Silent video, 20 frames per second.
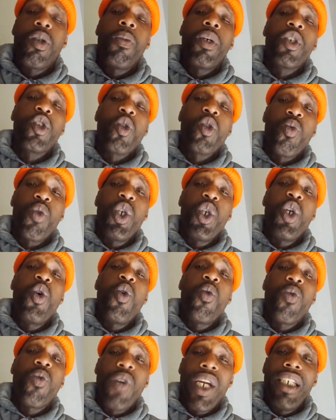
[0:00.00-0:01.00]
I'm talking about some
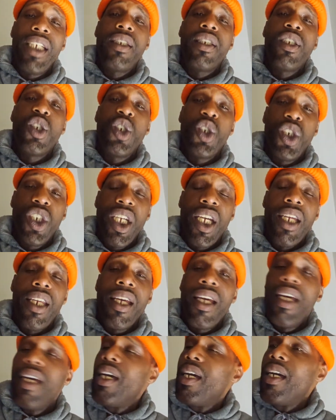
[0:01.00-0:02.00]
real racist
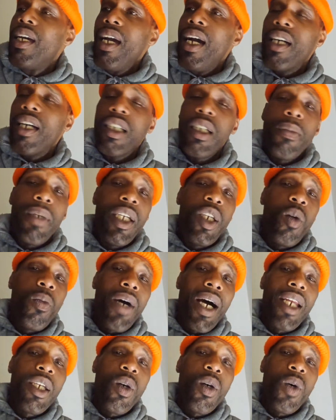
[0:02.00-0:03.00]
shit. How come ain't
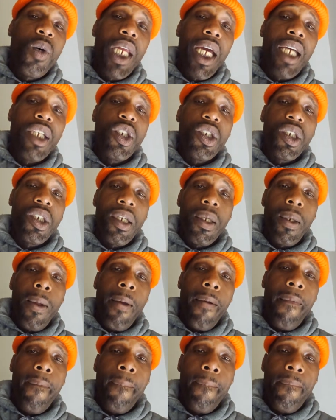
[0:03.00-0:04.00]
nobody on that shit?
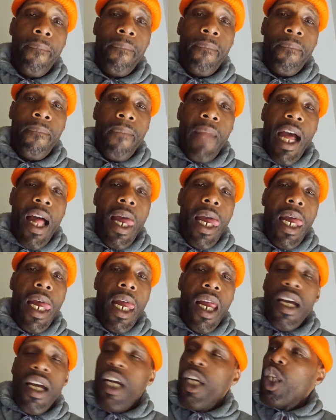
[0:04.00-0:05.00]

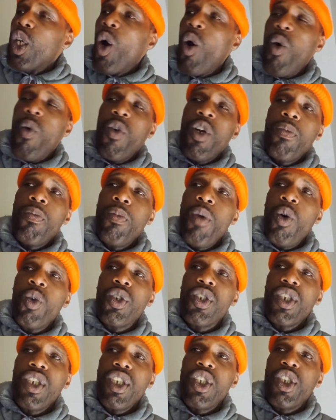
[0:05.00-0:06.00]
Huh? Go over to
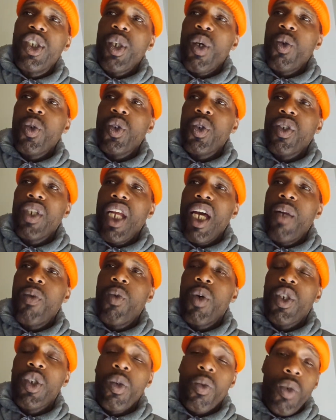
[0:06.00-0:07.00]
most of these social
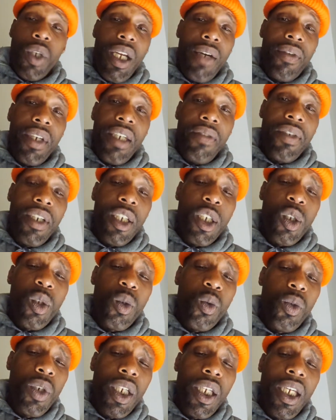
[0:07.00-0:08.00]
networks or whatever, even
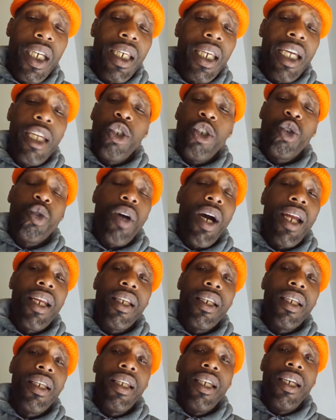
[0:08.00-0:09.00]
including in here. They ain't
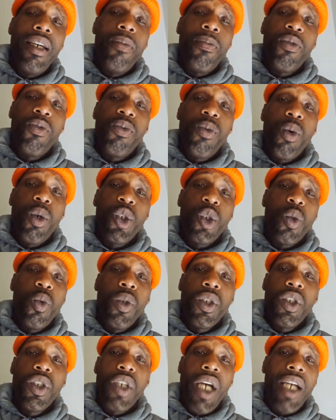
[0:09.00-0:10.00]
tried it in here before
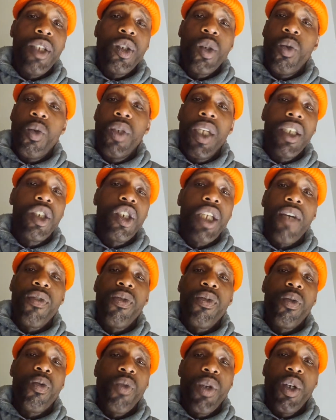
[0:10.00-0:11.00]
too. So I told niggas
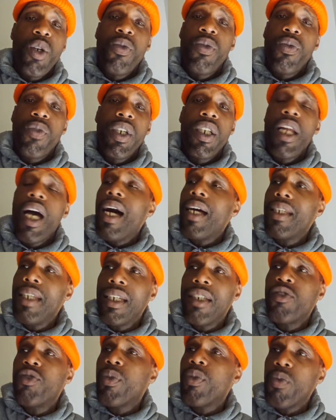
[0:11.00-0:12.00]
like for real, nah,
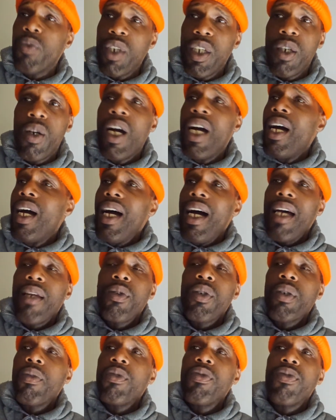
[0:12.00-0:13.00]
niggas for real.
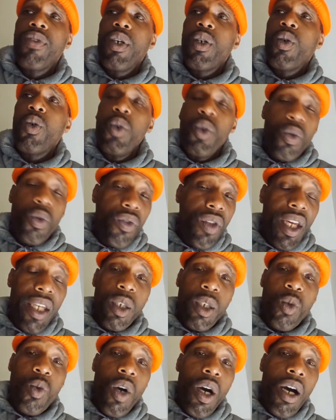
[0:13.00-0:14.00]
I don't give a fuck who you
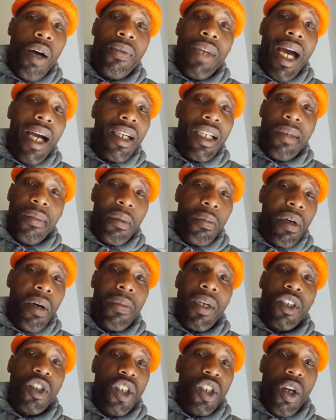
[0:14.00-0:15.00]
think you are. I'm not coming by
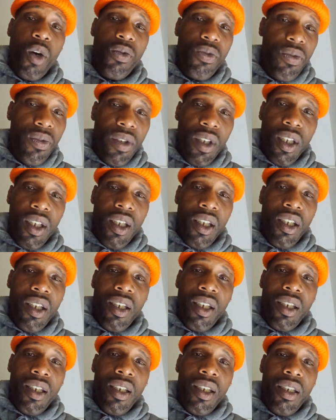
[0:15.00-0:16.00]
myself.
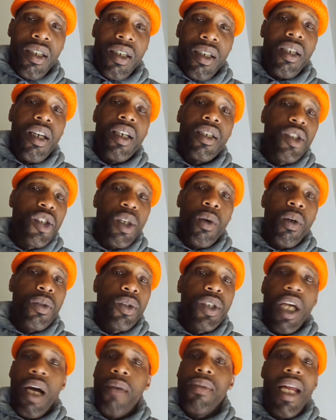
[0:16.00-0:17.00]
You know what
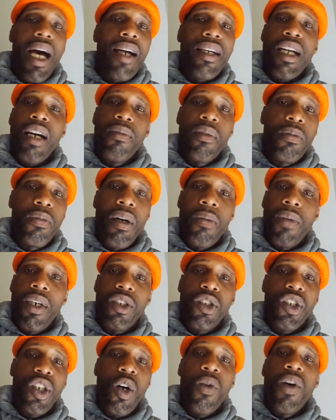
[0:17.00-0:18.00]
I'm saying? I'm not coming by
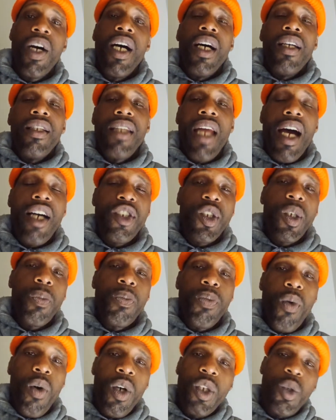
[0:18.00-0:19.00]
myself. That's
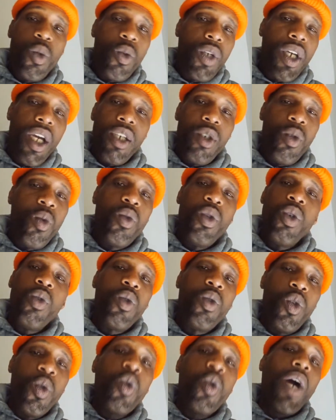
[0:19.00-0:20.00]
the part you can't
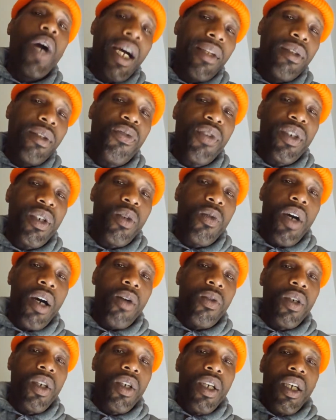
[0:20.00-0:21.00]
you gonna have to figure
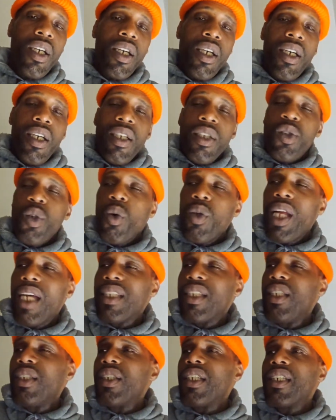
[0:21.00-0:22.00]
out. So
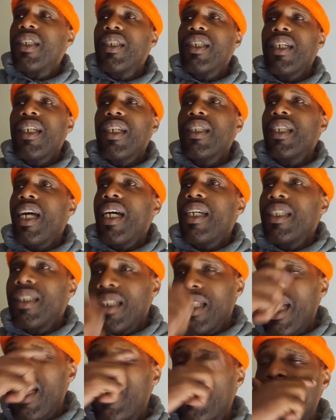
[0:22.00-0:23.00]
like these niggas
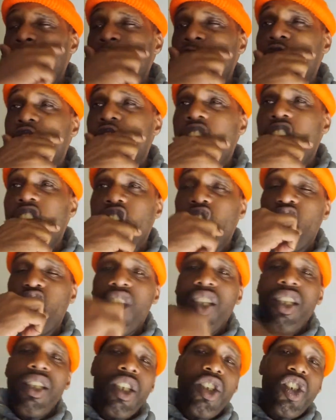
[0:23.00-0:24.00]
like they'll say
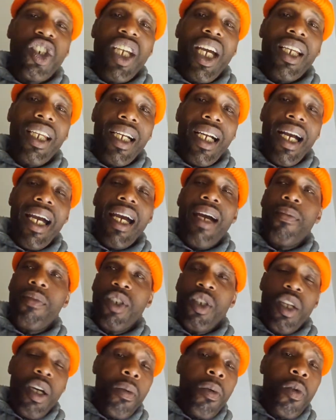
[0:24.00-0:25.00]
shit in your chat. Like I
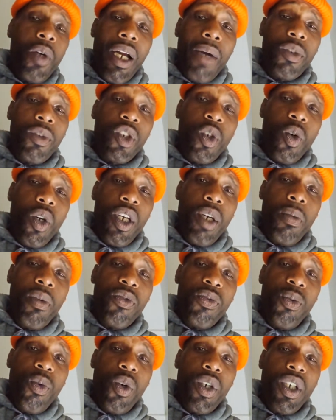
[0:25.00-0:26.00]
have, you know, when I was on here
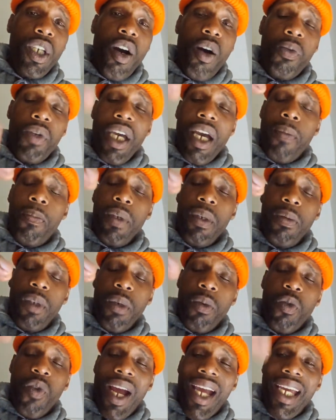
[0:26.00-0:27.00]
before y'all, we had people
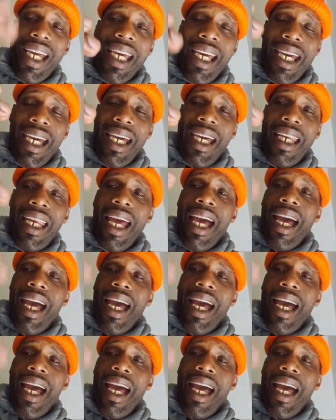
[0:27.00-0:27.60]
that would write N-I-G-G-E-R.